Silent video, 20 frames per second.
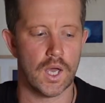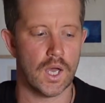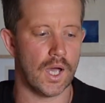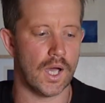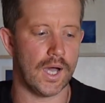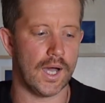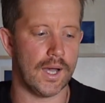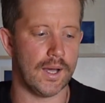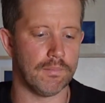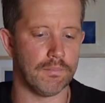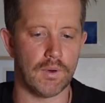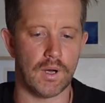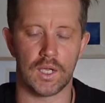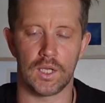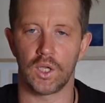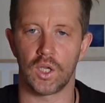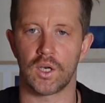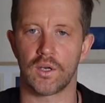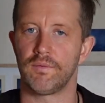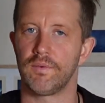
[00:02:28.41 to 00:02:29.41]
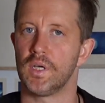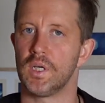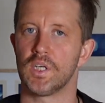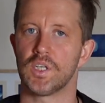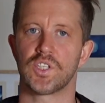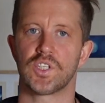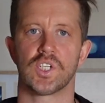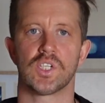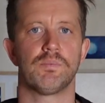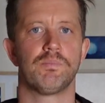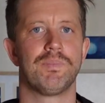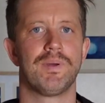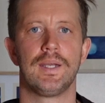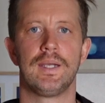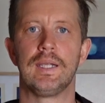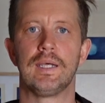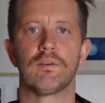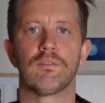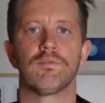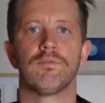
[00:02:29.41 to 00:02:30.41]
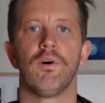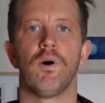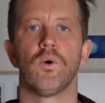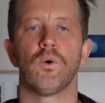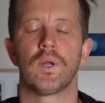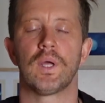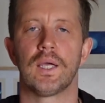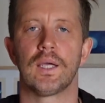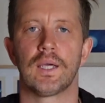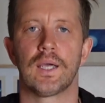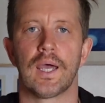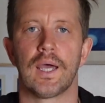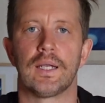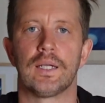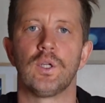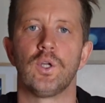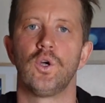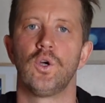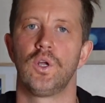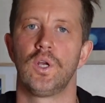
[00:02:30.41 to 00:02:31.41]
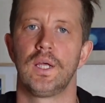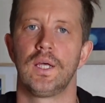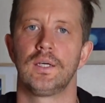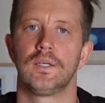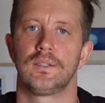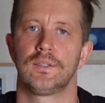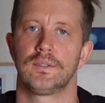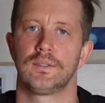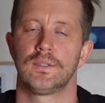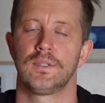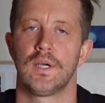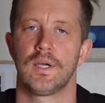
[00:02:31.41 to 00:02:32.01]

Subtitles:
A lot of it is just bending, folding, and learning